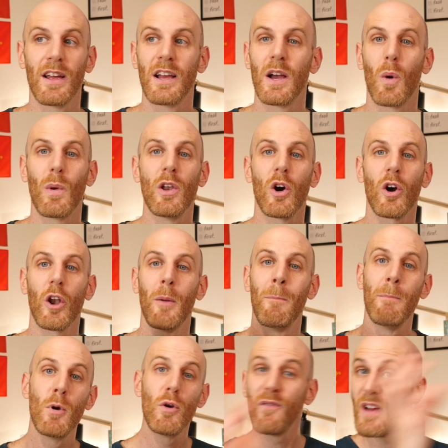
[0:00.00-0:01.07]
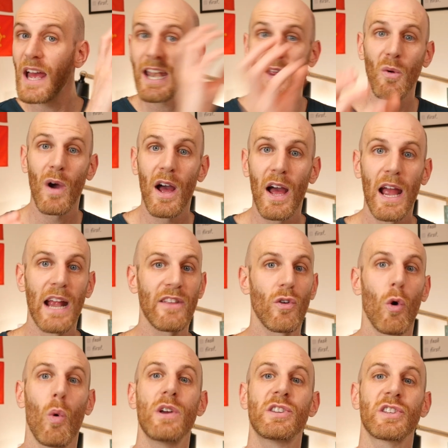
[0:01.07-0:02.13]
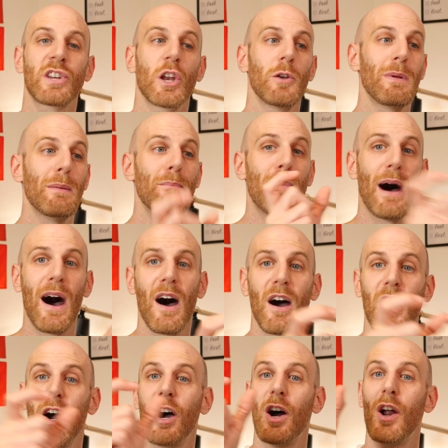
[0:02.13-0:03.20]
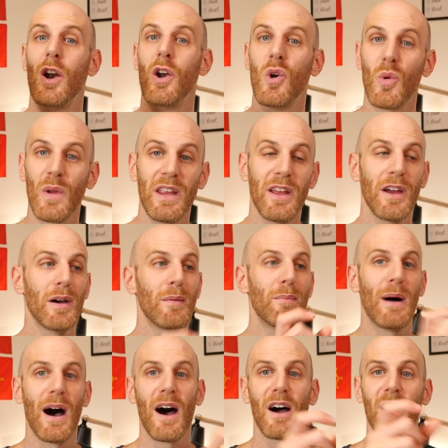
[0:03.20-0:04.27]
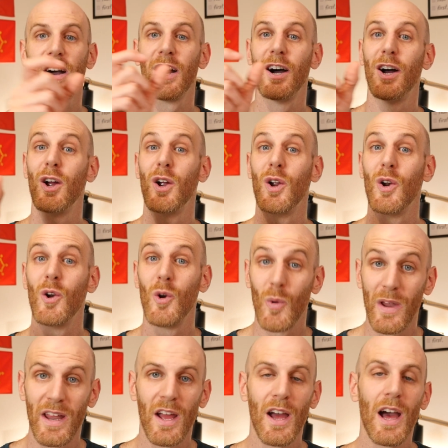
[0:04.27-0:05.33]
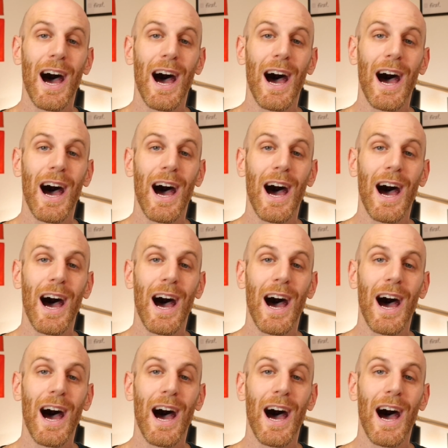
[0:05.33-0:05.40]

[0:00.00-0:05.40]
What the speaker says: We're not going to move it anywhere. It's always just going to be par lui, par lui.